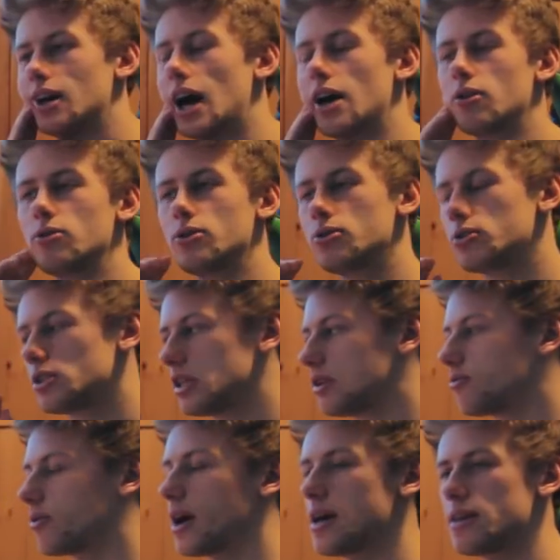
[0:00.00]
I don't usually
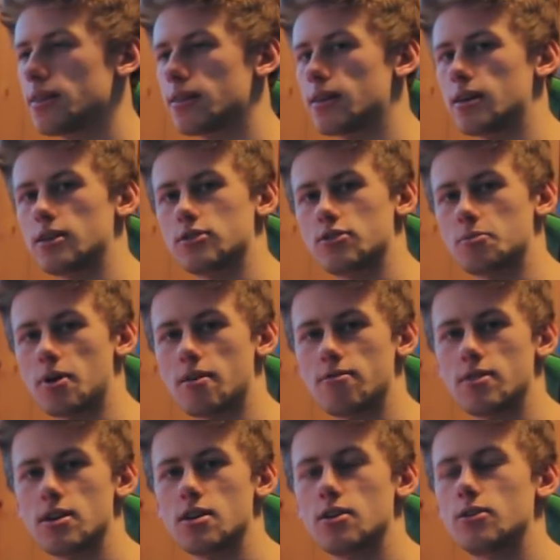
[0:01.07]
write things for my
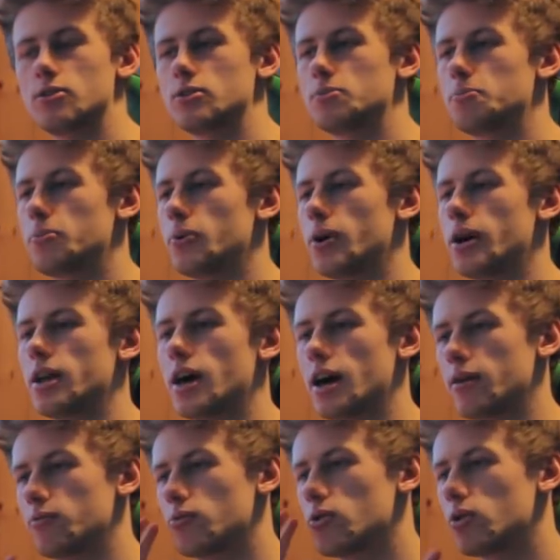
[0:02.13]
videos, but I
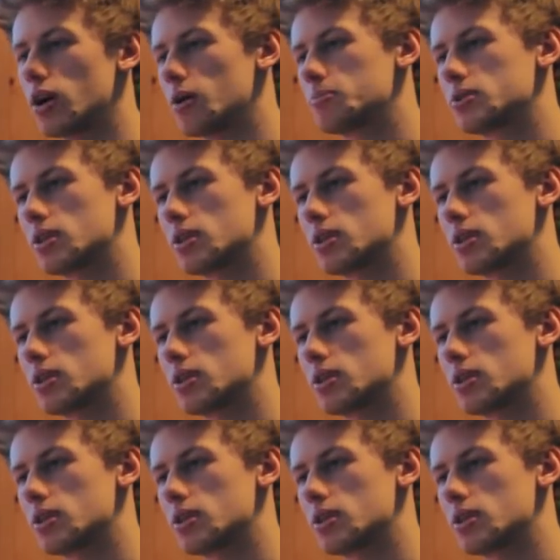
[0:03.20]
wrote up